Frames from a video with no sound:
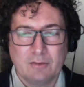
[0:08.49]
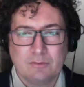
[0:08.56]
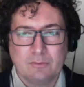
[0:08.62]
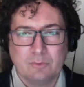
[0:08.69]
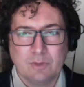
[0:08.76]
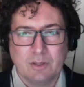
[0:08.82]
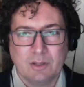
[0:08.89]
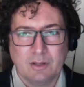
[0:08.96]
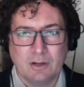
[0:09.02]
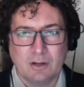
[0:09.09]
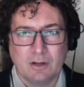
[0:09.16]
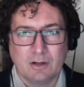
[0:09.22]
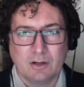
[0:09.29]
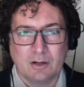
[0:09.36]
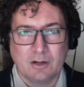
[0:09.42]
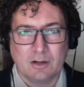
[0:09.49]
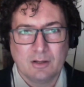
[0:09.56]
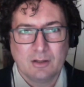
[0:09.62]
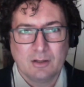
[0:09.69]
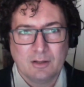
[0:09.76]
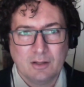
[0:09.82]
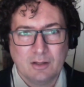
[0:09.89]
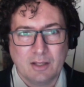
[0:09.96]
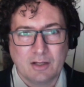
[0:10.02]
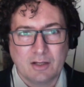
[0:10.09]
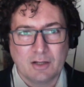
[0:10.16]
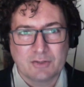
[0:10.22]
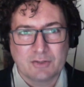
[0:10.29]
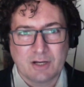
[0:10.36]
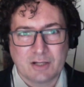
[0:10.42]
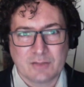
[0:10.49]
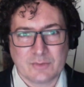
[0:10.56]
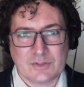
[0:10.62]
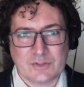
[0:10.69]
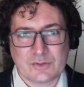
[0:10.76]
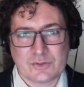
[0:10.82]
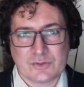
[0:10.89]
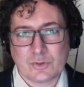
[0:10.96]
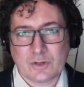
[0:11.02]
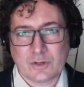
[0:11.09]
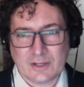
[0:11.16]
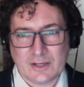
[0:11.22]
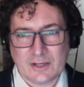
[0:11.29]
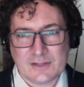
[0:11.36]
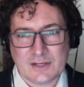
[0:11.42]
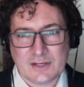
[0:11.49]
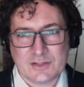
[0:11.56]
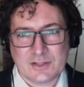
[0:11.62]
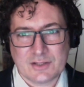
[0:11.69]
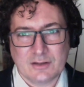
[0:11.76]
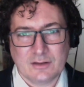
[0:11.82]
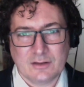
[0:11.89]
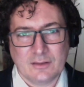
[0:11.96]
We are a contract research organization